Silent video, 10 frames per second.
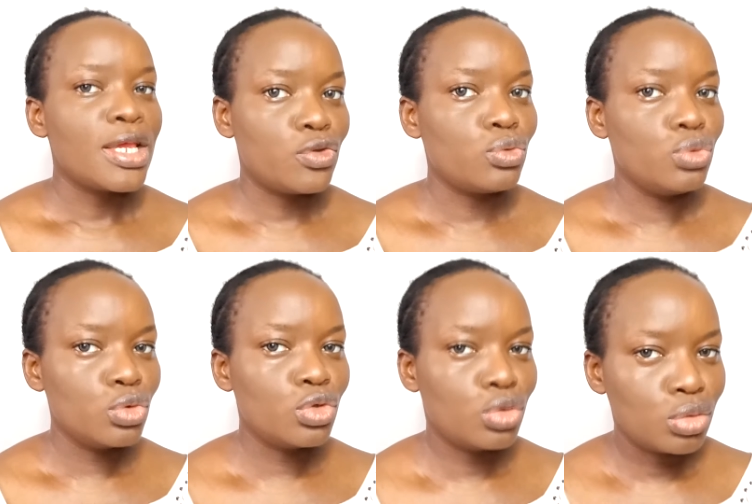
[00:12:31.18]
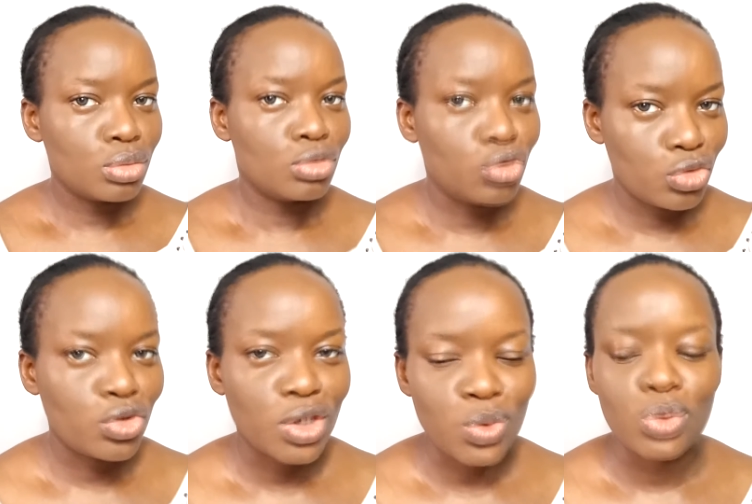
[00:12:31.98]
look good, or
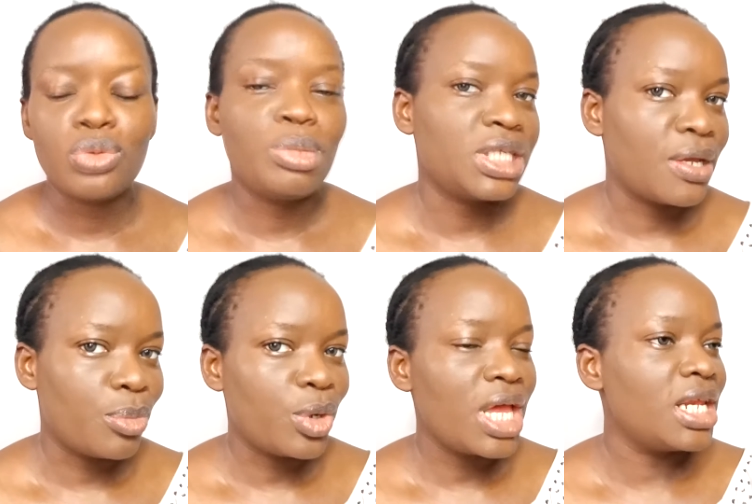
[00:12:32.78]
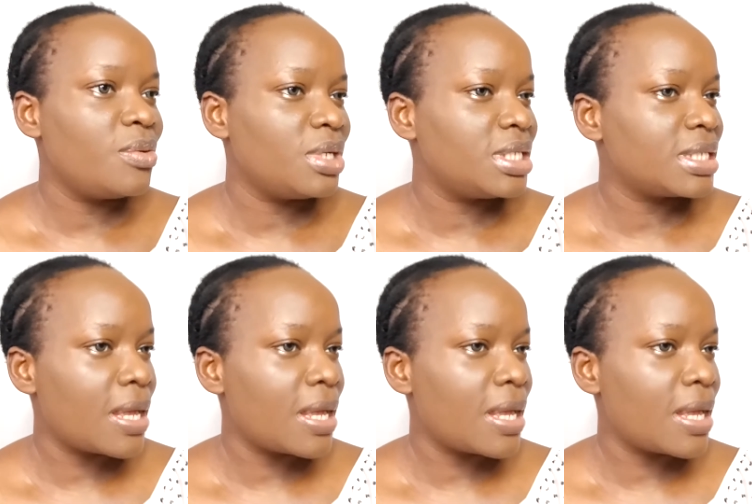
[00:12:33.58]
it will look better. But anyways,